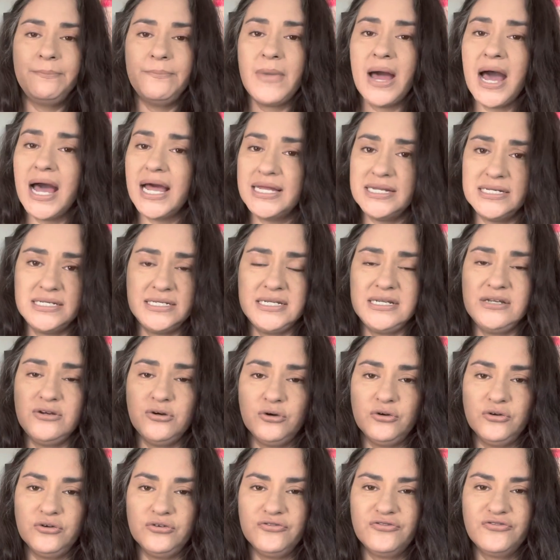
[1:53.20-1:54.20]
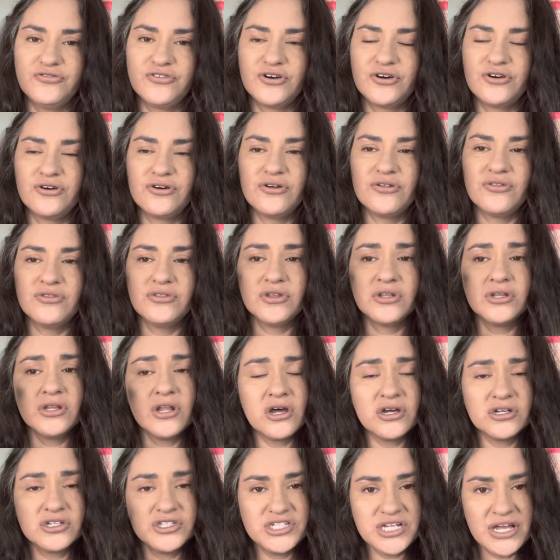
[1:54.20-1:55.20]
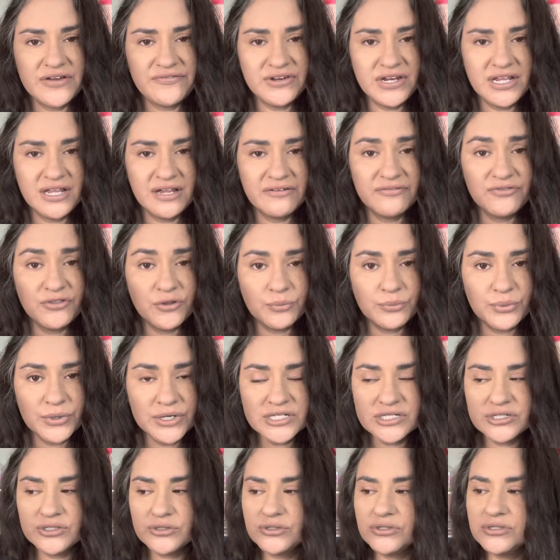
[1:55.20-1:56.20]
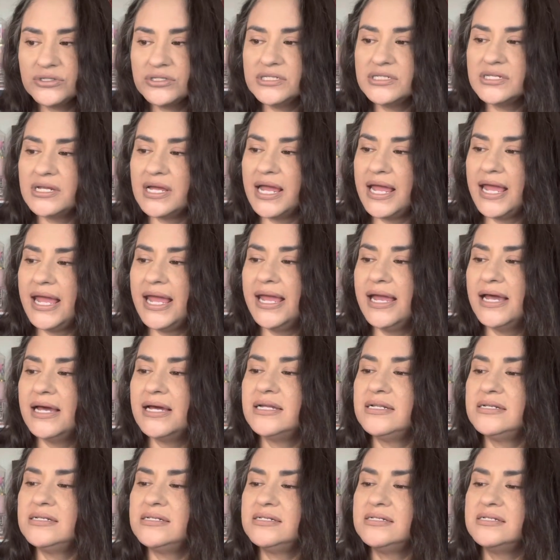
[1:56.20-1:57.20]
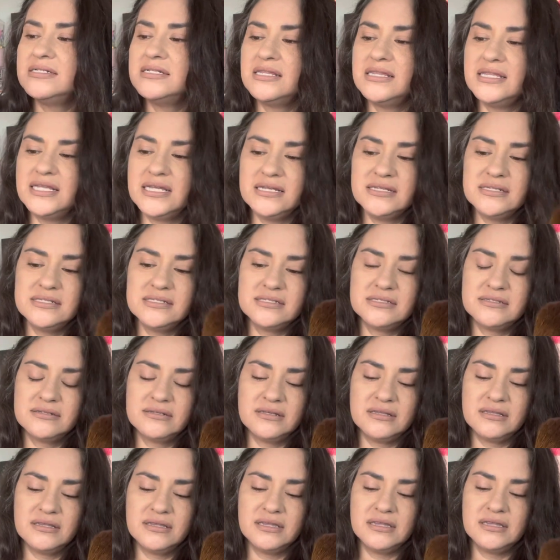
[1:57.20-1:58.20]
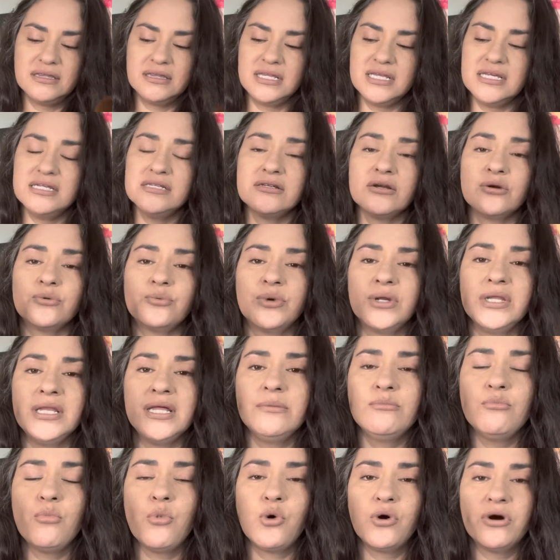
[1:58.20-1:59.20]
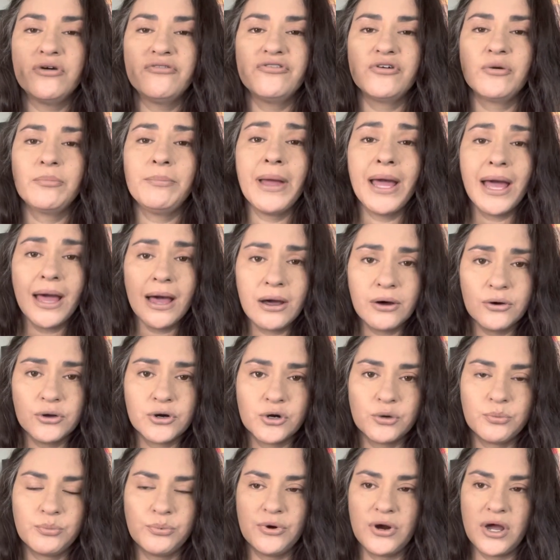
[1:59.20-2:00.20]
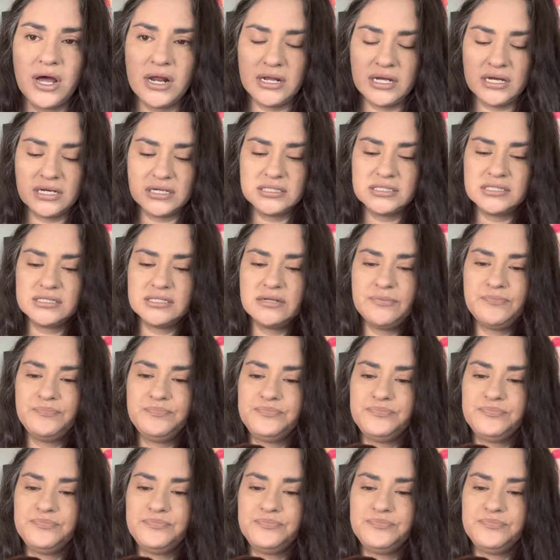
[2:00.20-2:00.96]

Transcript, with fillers: ideal for the longevity of the bristles. And these, these are really more for powder products.